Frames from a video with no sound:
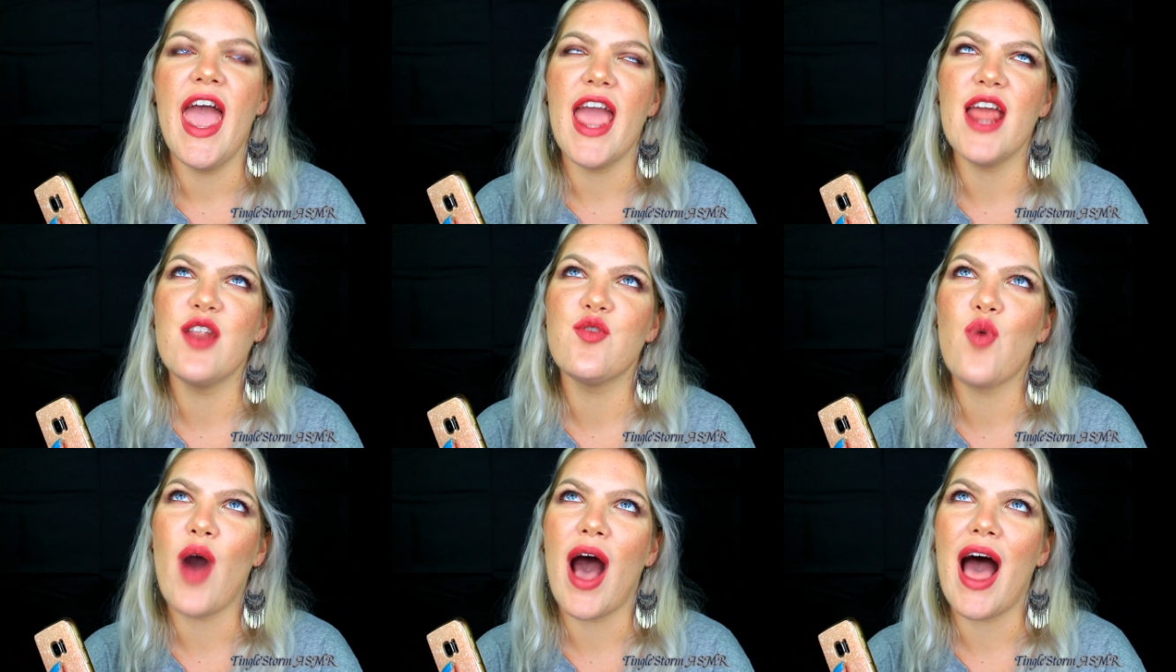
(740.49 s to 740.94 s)

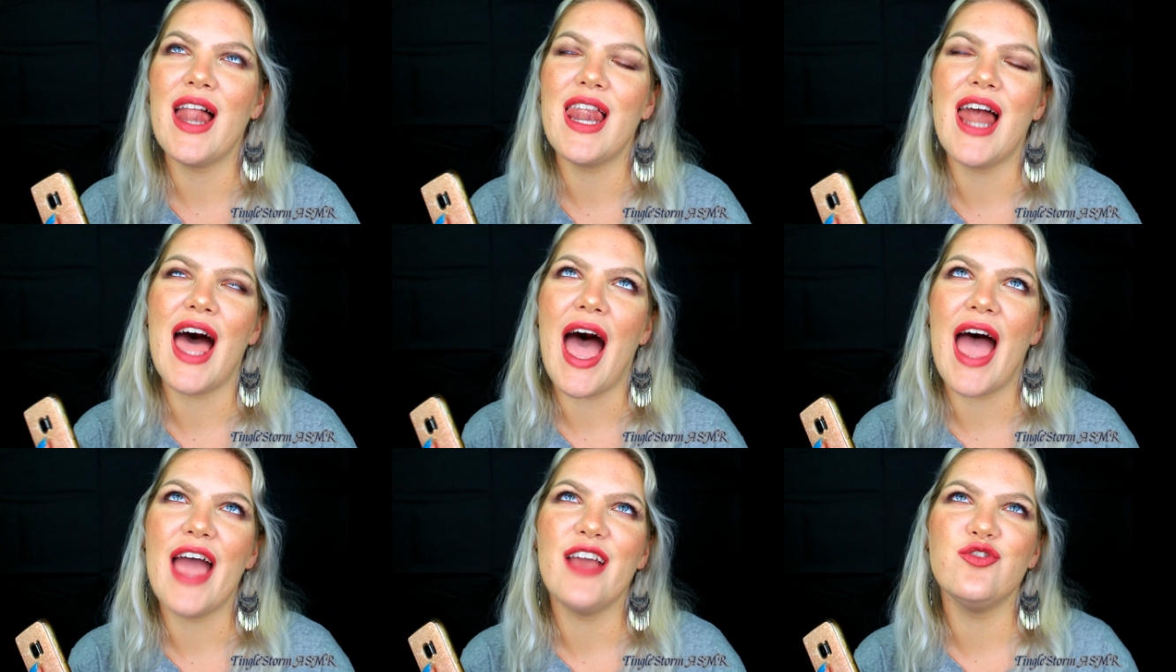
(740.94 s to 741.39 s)
and while
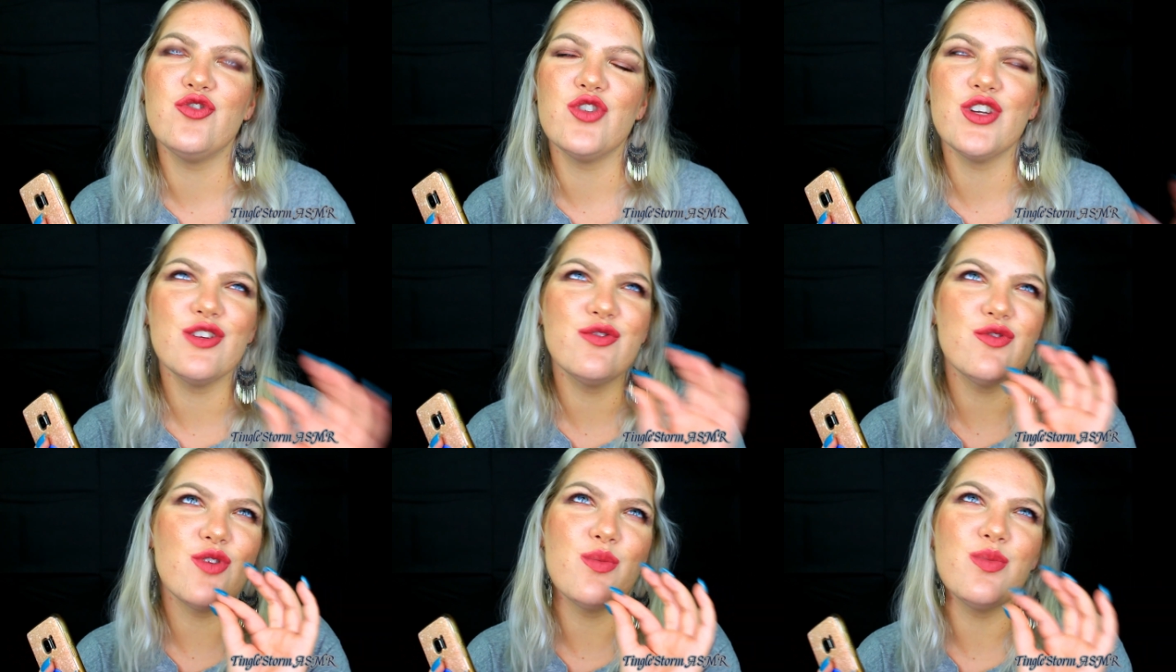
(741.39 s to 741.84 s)
I
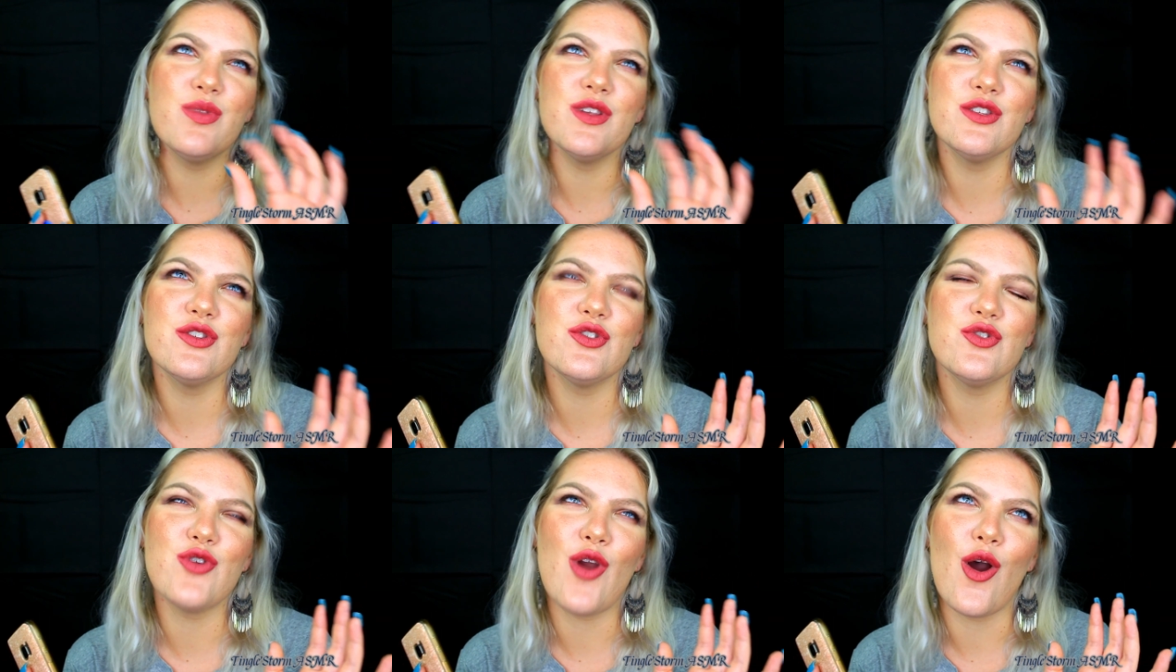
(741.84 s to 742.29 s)
drink from
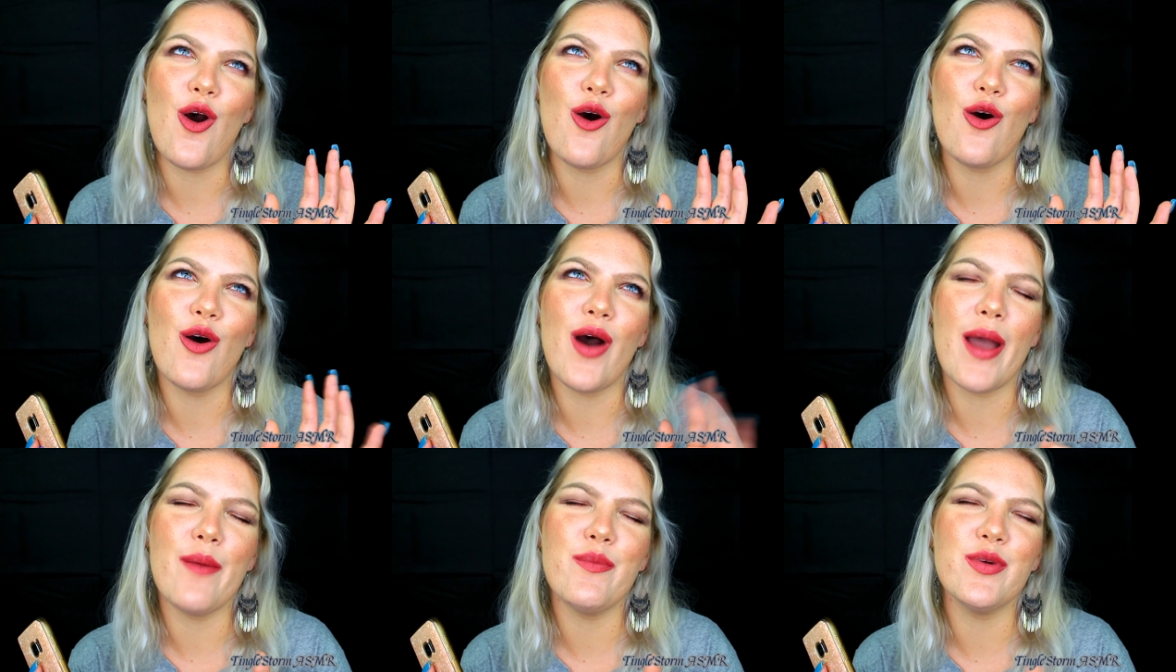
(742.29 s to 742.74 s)
the
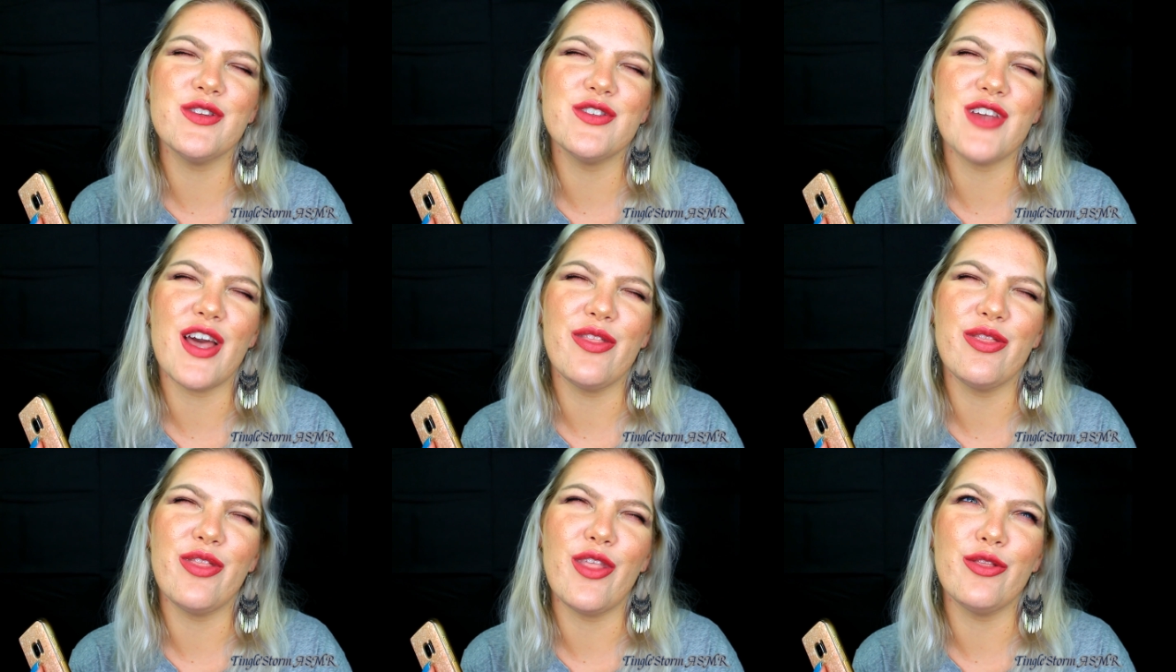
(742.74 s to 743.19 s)
straw, I
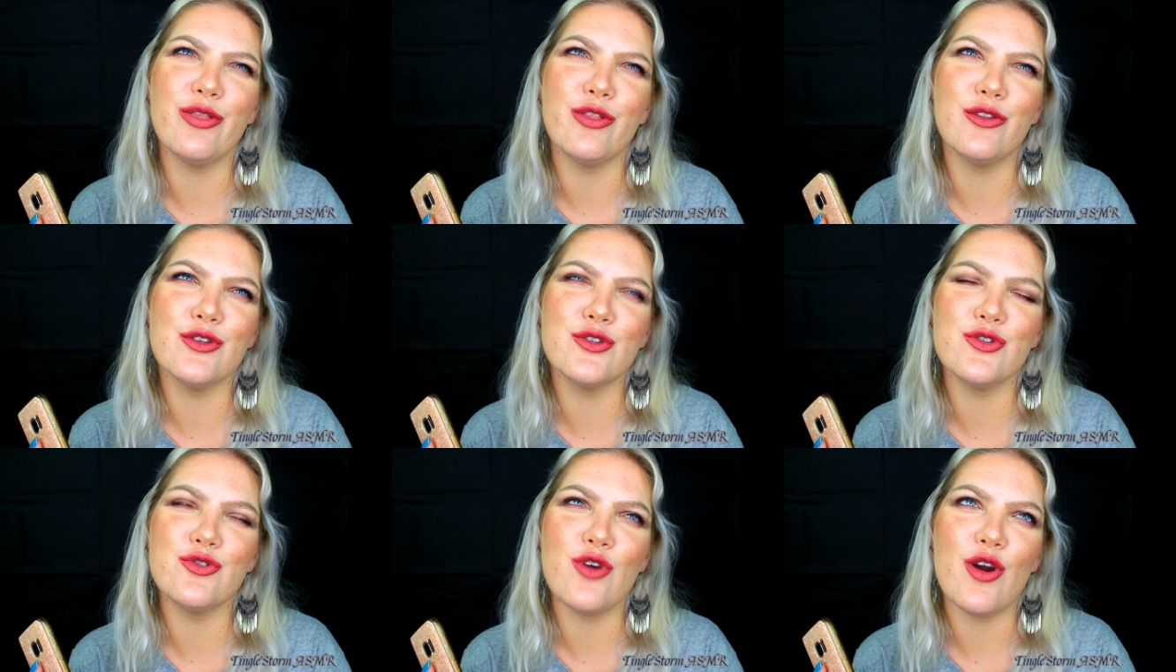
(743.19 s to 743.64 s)
pretend that
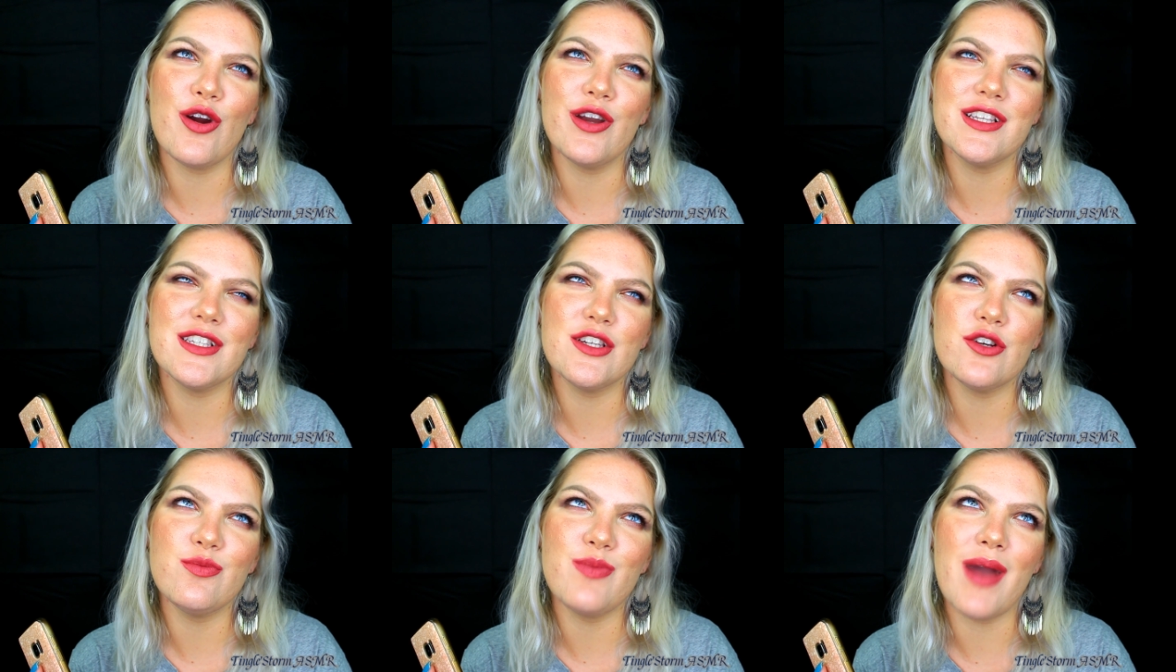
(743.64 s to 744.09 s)
the straw
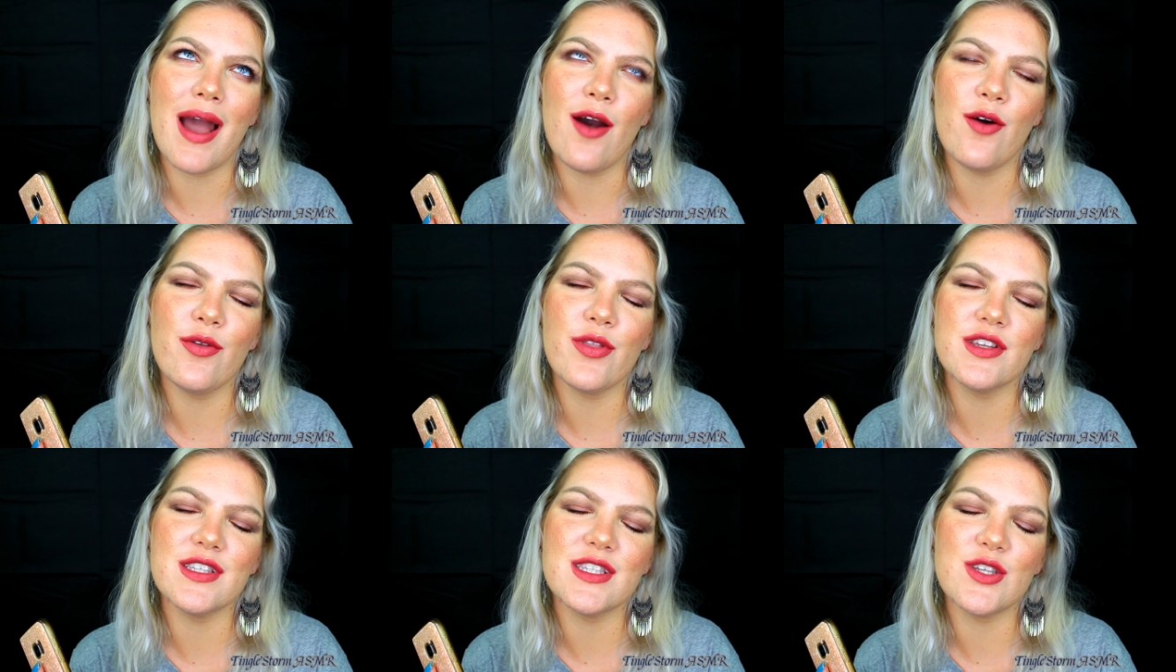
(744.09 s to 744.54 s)
is your
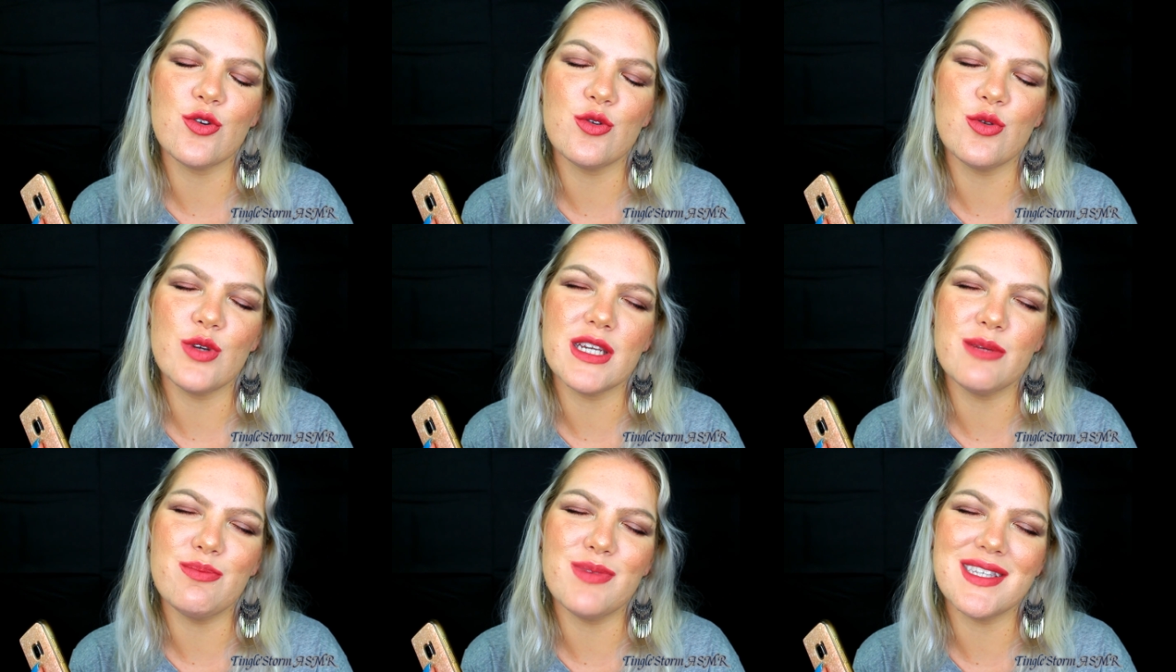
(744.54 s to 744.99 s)
mouth, so
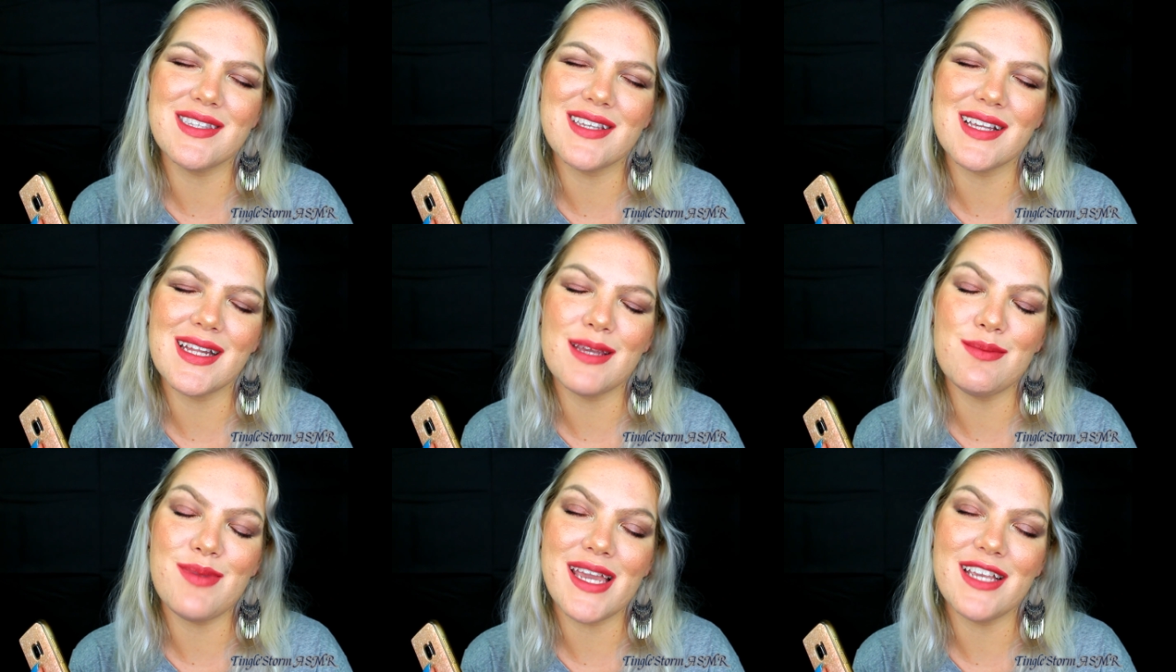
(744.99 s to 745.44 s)
we
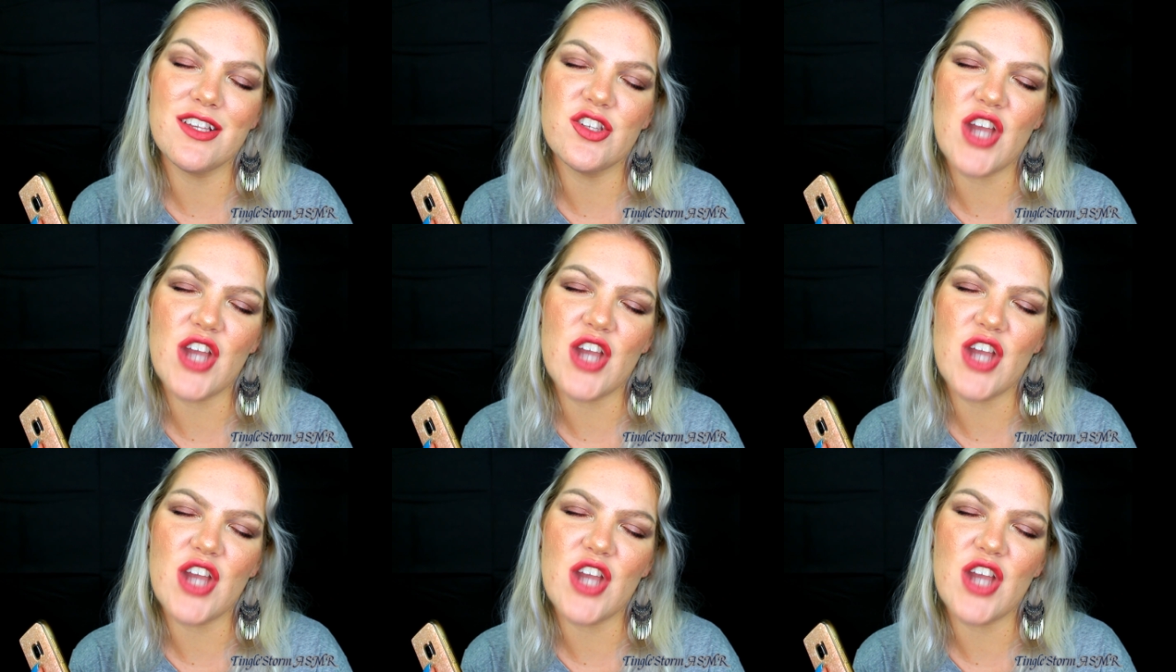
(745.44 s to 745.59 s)
basically